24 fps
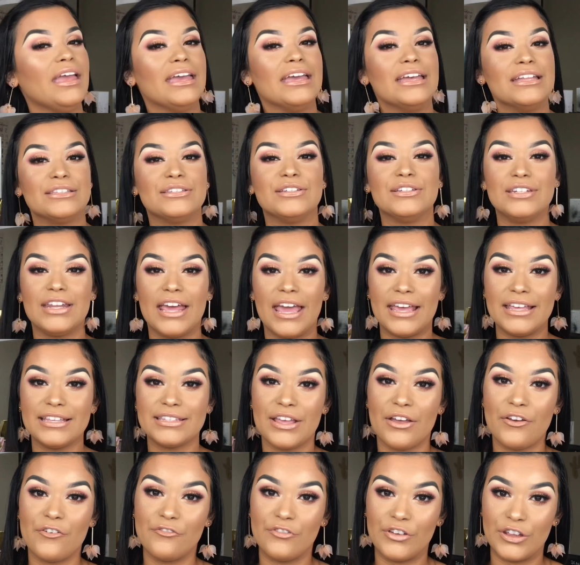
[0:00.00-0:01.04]
in today's
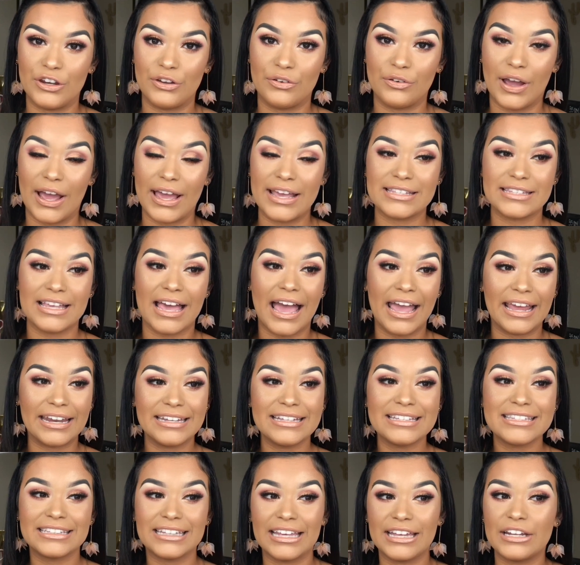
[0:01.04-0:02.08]
video, guys, I
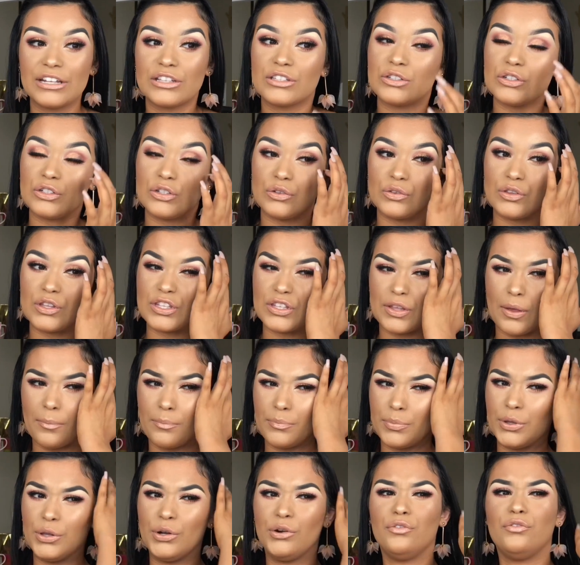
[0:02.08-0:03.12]
decided to do this
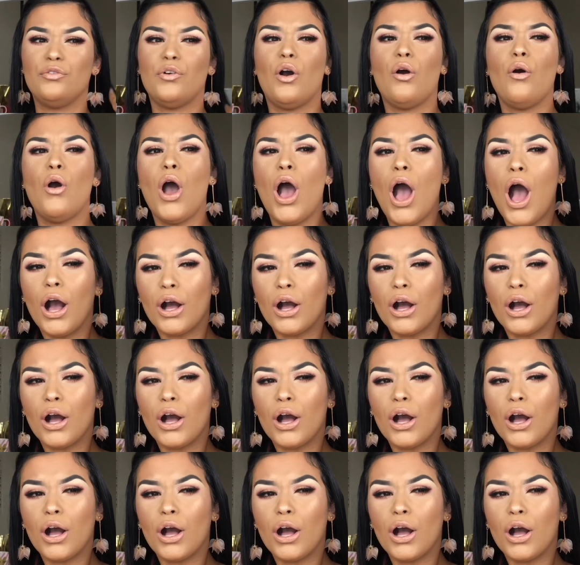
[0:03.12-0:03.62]
beautiful